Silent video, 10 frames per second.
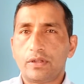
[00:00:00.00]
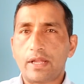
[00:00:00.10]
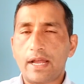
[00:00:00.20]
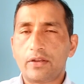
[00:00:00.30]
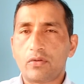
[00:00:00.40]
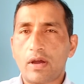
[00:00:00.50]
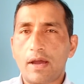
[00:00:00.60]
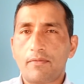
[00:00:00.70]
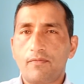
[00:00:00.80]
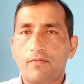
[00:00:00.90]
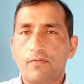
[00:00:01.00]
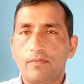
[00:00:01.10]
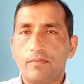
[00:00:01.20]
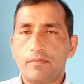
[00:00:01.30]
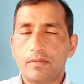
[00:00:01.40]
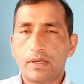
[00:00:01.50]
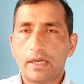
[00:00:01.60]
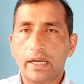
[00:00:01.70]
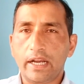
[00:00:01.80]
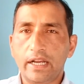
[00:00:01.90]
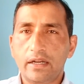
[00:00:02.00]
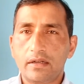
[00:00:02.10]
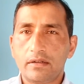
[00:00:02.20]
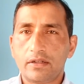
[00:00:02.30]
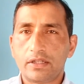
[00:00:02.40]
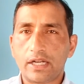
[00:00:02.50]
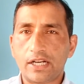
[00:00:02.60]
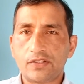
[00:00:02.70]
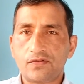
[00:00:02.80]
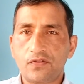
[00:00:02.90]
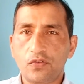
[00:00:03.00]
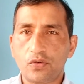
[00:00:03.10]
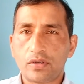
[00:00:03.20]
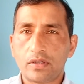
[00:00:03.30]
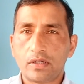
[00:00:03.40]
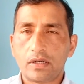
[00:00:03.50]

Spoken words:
then you have int, that is 4,